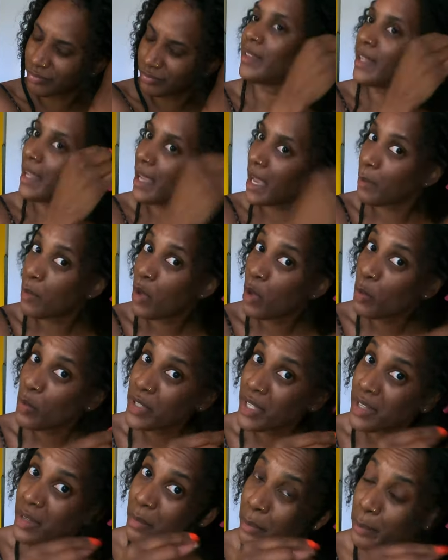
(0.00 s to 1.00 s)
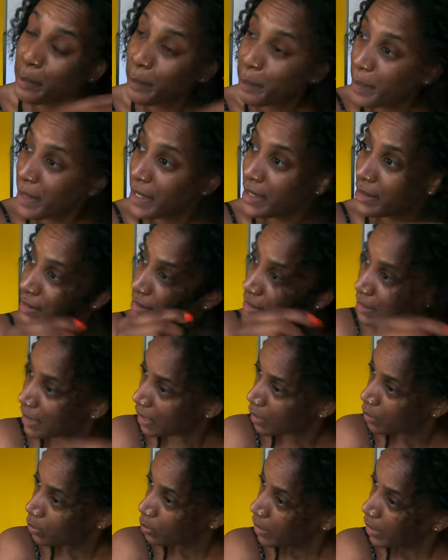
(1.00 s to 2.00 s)
Yeah, I'm almost at the base
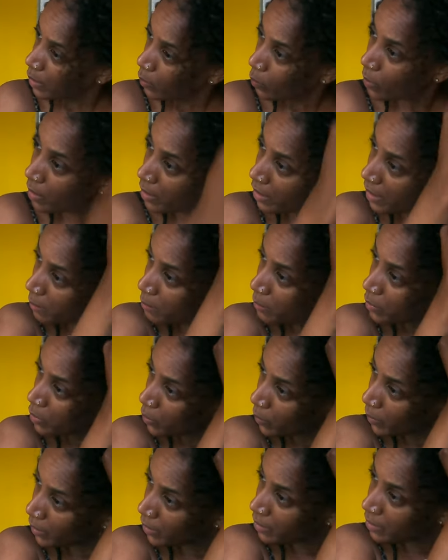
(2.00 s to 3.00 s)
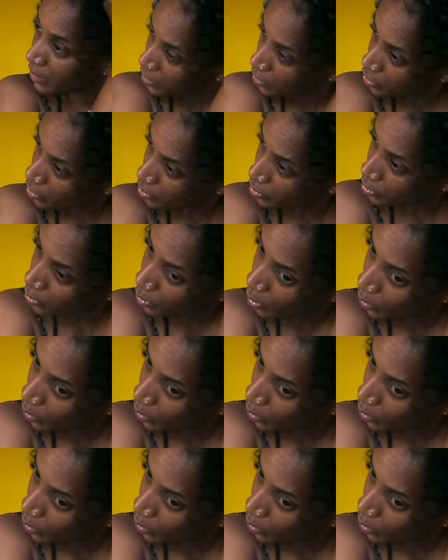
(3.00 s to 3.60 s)
now. And what I'm doing is just